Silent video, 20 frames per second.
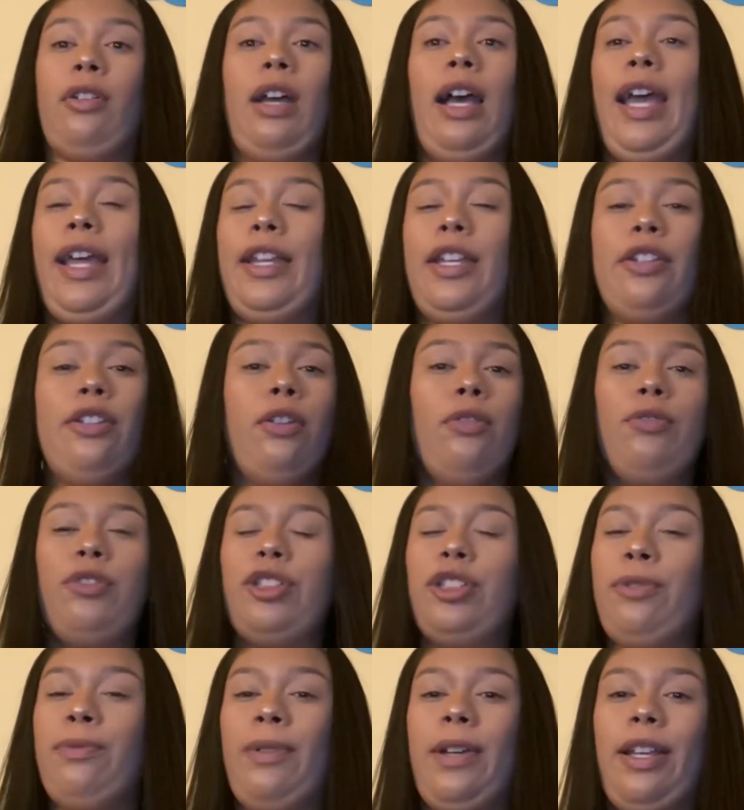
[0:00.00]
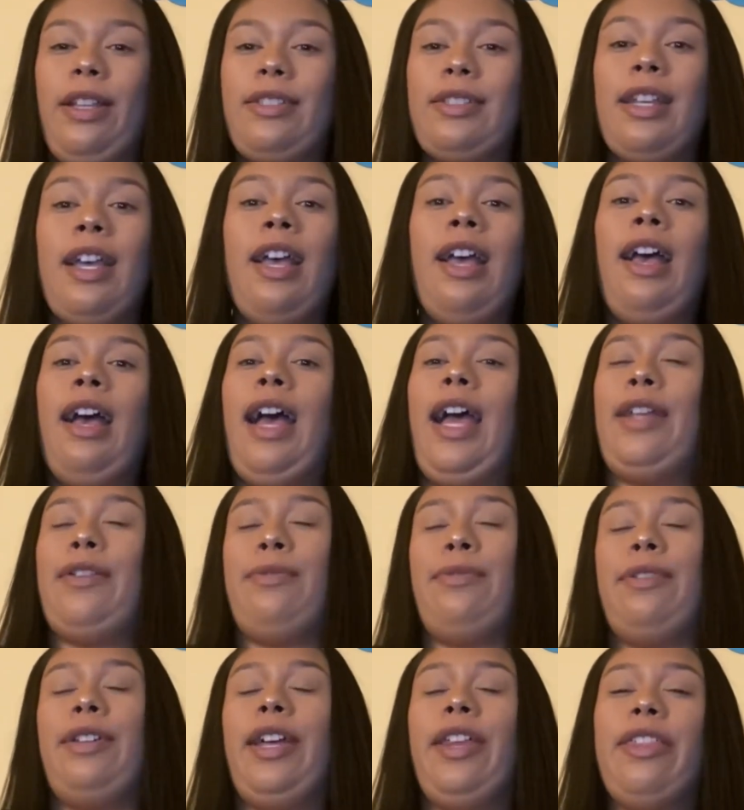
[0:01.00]
I didn't know who she was. I knew
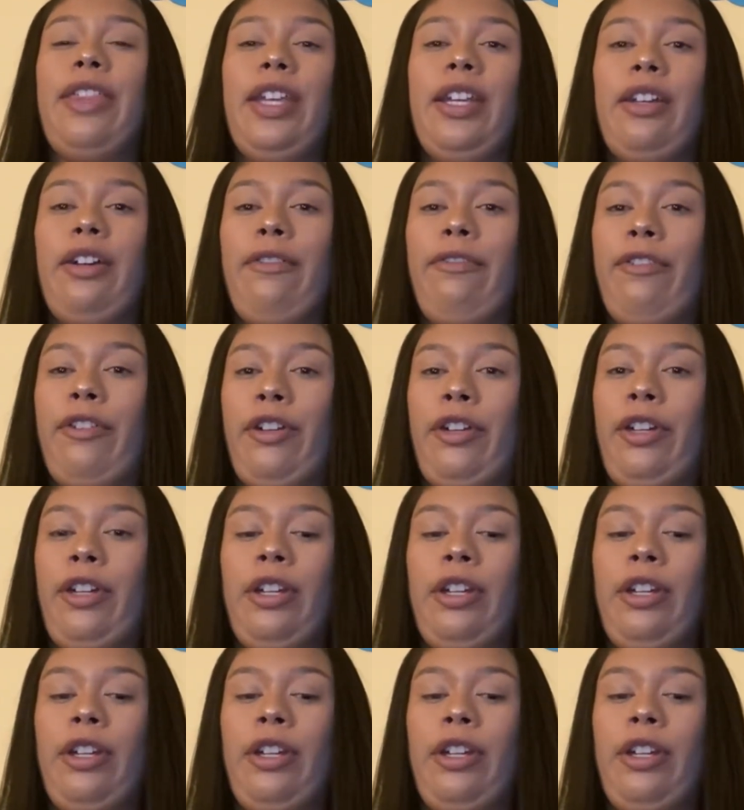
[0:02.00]
nothing of her.